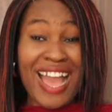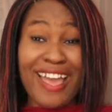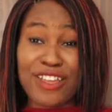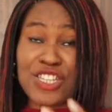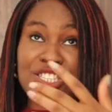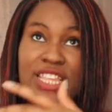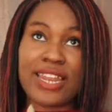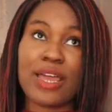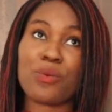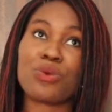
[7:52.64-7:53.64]
I
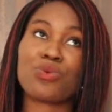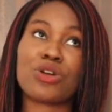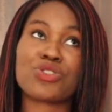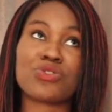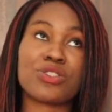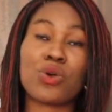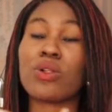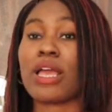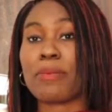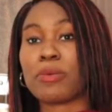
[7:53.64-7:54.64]
understand that we would want to read the
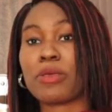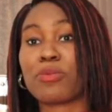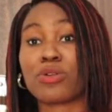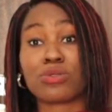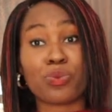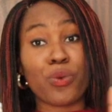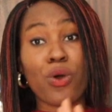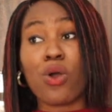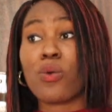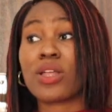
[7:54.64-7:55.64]
whole MEP, but
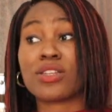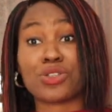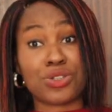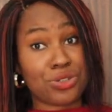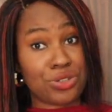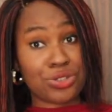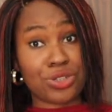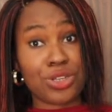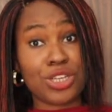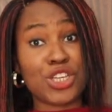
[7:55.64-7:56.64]
all well and good.
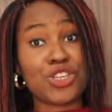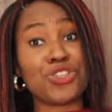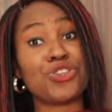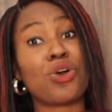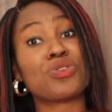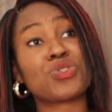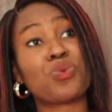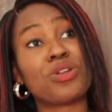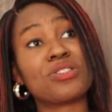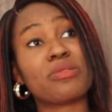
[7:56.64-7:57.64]
You also
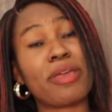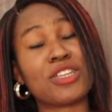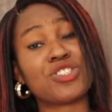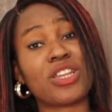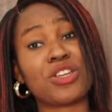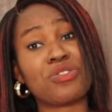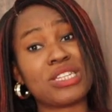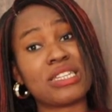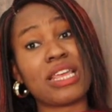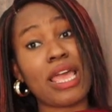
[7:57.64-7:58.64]
want to make sure that you're
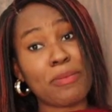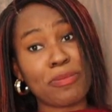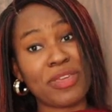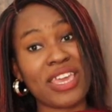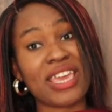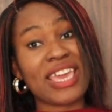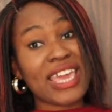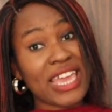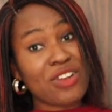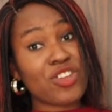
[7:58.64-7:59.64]
reading the MEP
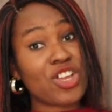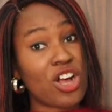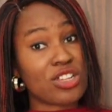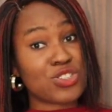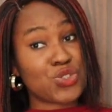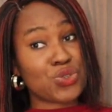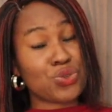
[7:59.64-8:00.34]
in regards